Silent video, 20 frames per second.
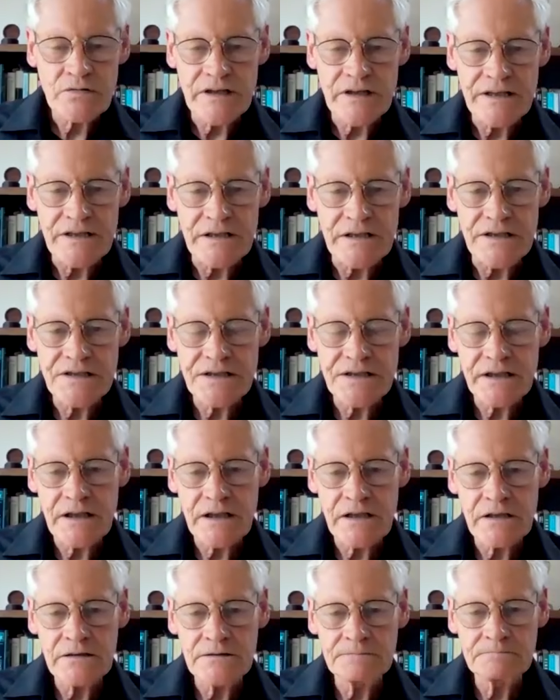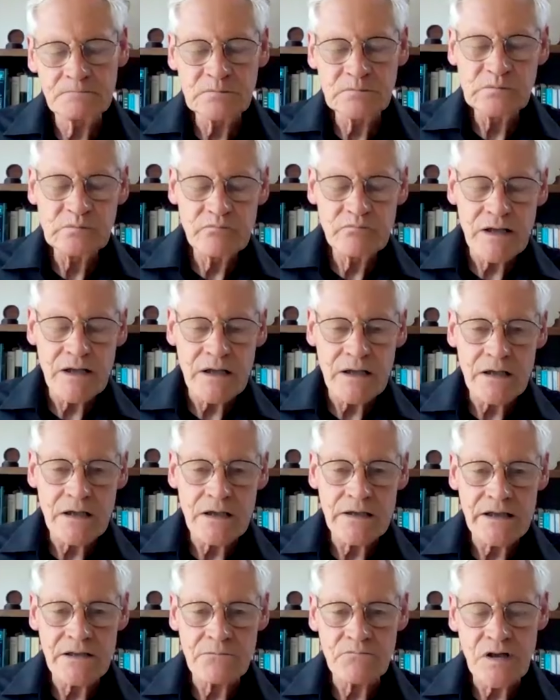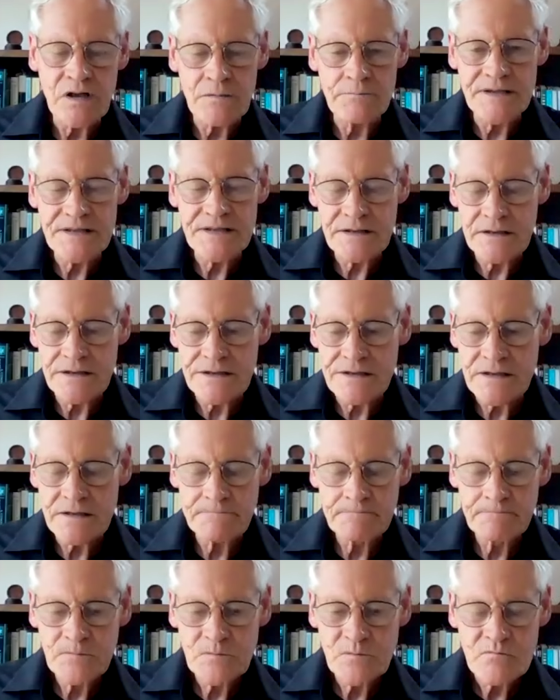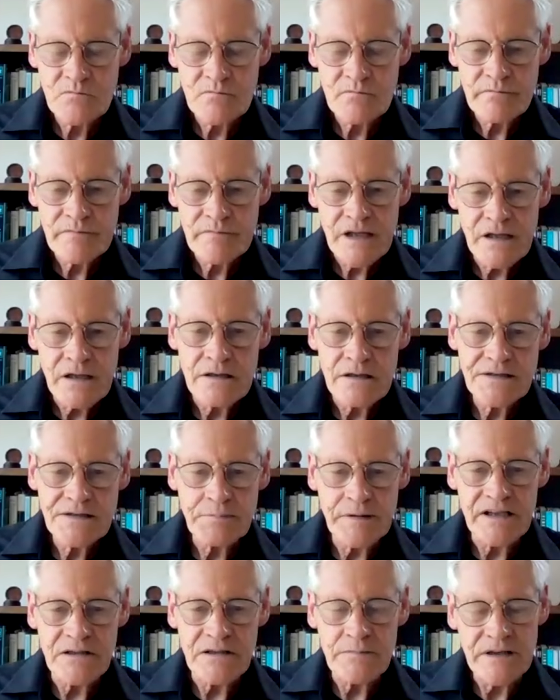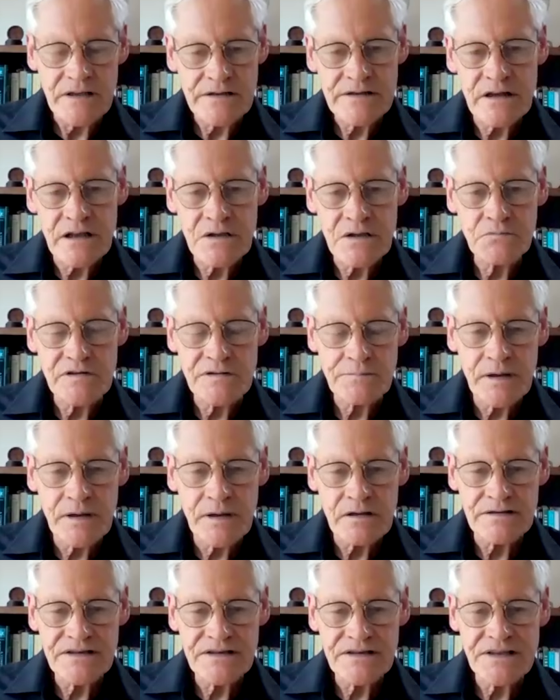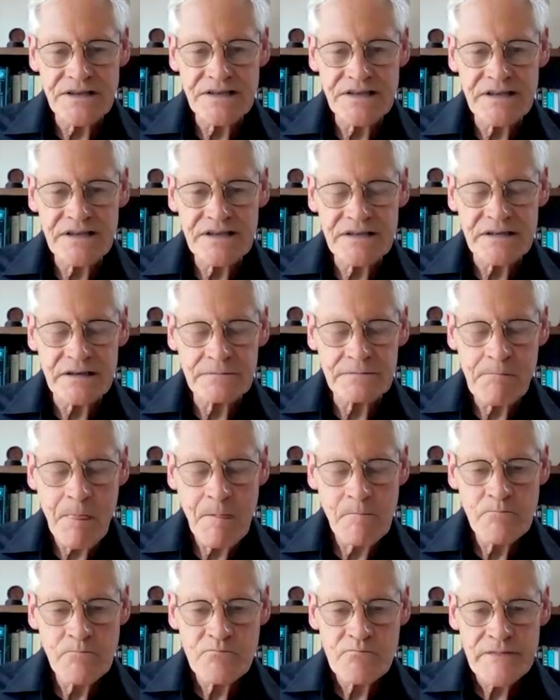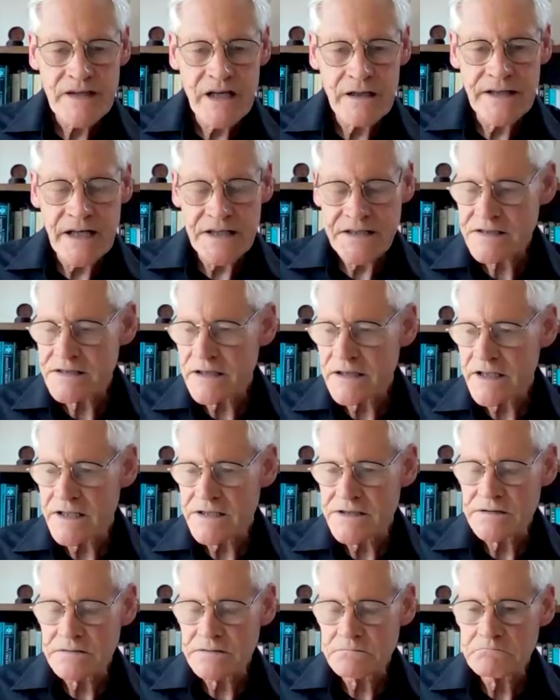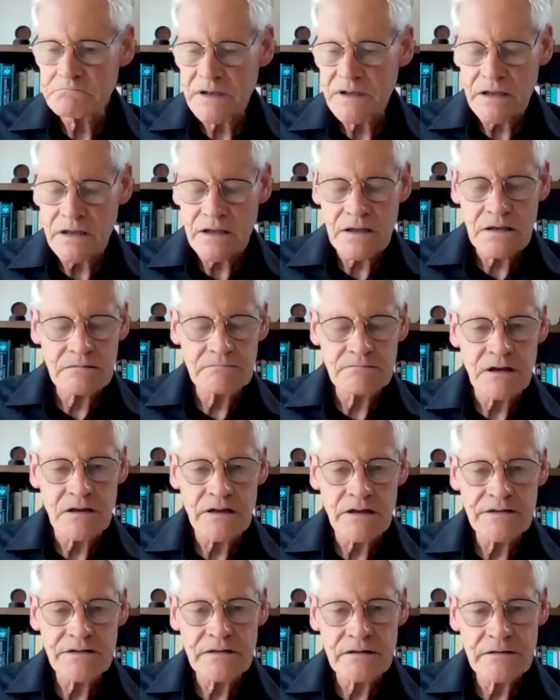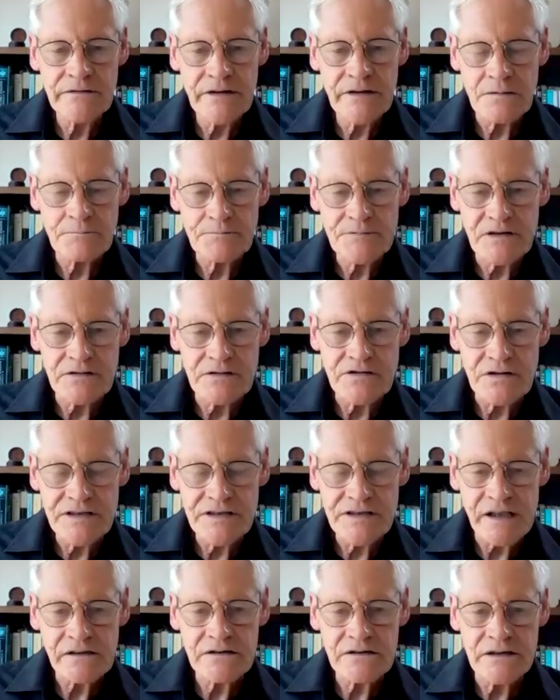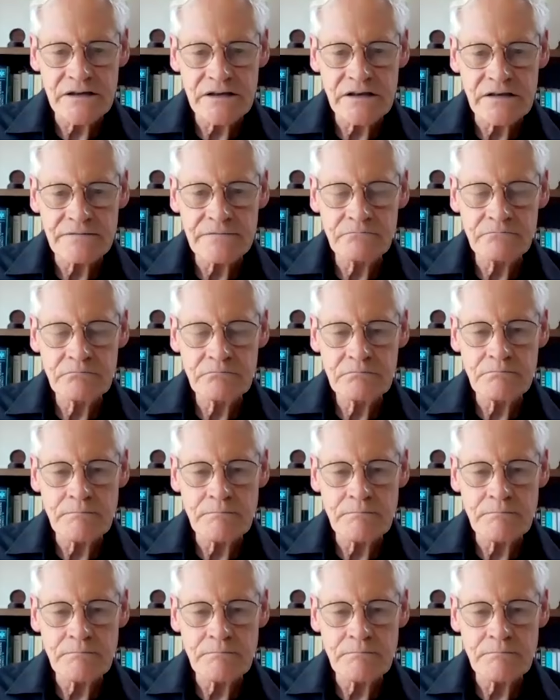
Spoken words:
20 years ago in my business, I was spending a bit of time with politicians. At that stage, I developed a new technique of